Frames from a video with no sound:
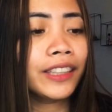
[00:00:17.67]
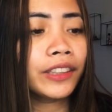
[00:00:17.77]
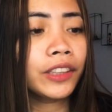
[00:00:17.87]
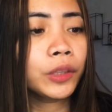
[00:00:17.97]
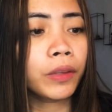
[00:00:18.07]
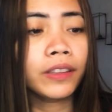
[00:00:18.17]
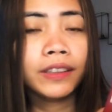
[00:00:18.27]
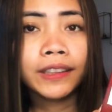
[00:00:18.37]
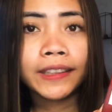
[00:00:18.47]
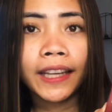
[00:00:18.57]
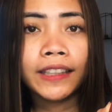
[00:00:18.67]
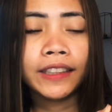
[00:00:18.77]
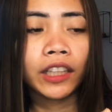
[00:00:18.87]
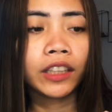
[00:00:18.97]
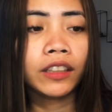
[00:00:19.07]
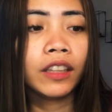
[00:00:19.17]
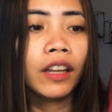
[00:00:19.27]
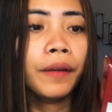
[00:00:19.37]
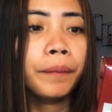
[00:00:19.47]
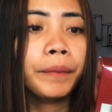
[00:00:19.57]
this one, K Second
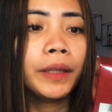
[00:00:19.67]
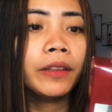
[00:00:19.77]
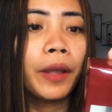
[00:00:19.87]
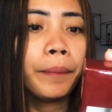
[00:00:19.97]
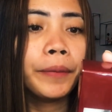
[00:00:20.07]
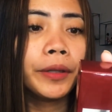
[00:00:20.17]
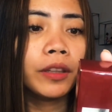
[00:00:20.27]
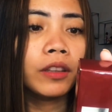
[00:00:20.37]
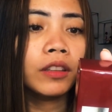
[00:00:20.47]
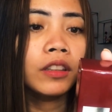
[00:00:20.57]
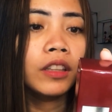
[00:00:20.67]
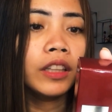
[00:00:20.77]
Midday Miracle